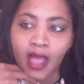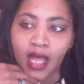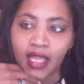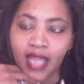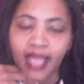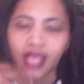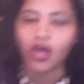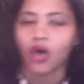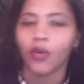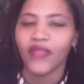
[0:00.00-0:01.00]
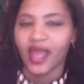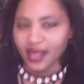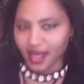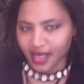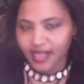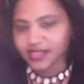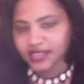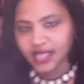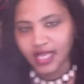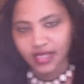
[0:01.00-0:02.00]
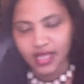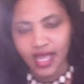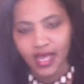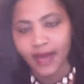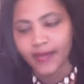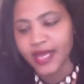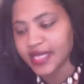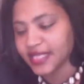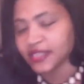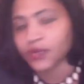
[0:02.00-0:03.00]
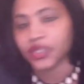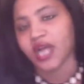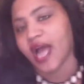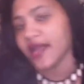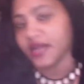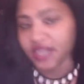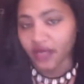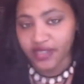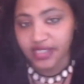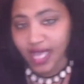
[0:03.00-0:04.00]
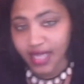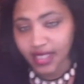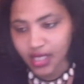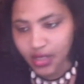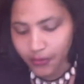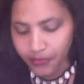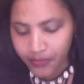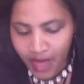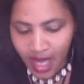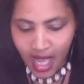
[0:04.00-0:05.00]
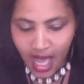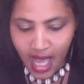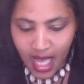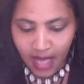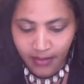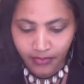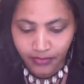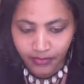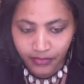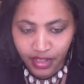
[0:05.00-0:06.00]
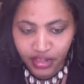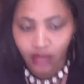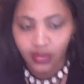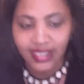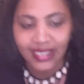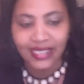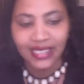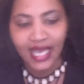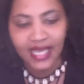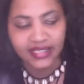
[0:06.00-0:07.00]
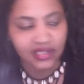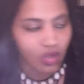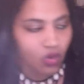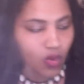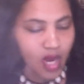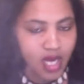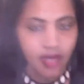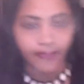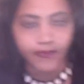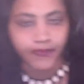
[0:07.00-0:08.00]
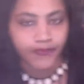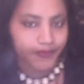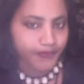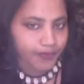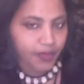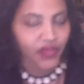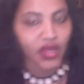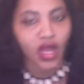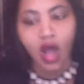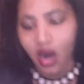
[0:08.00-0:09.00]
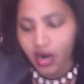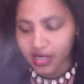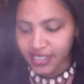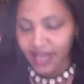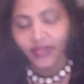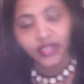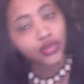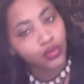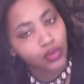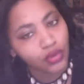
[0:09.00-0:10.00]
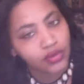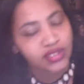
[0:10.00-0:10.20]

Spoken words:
like go with that gut instinct, because that's what your higher self is telling you. So lean less on the cards and the tools,